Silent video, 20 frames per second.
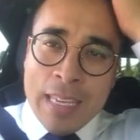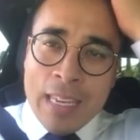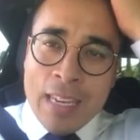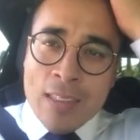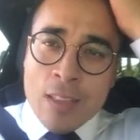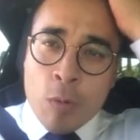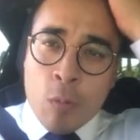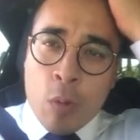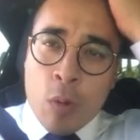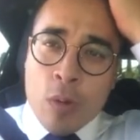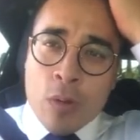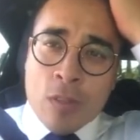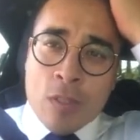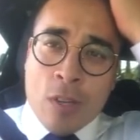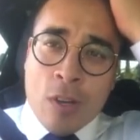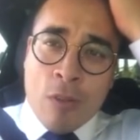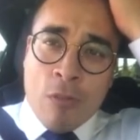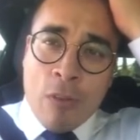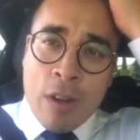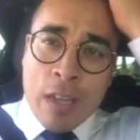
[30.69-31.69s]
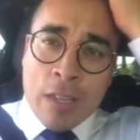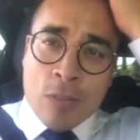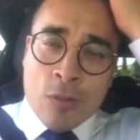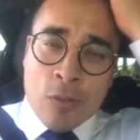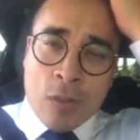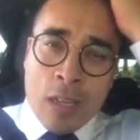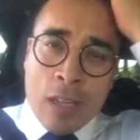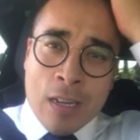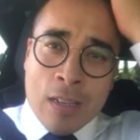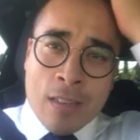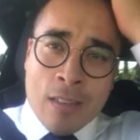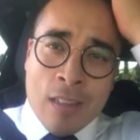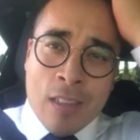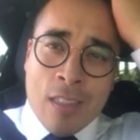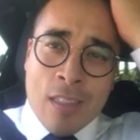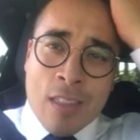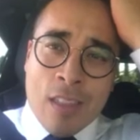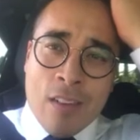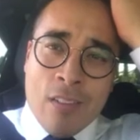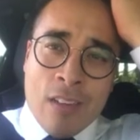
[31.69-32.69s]
getting the words correct or getting
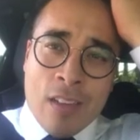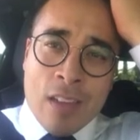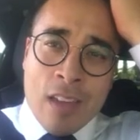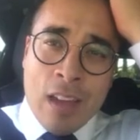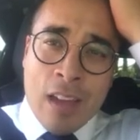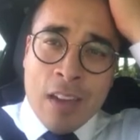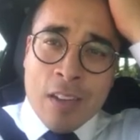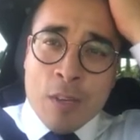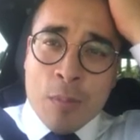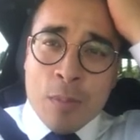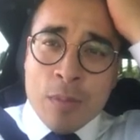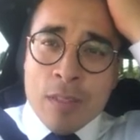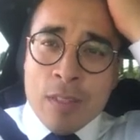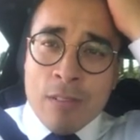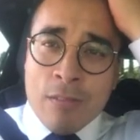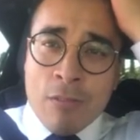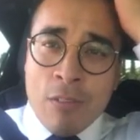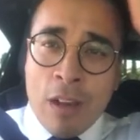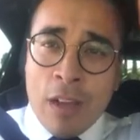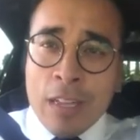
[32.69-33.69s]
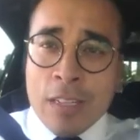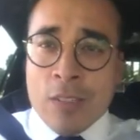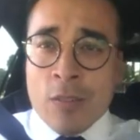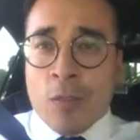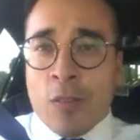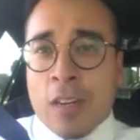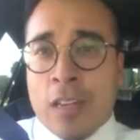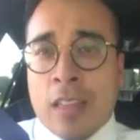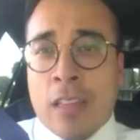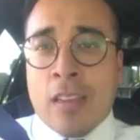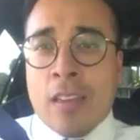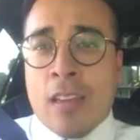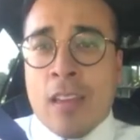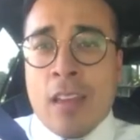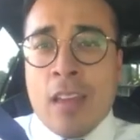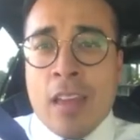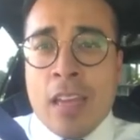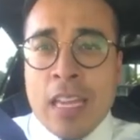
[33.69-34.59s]
the theory 100% right or anything.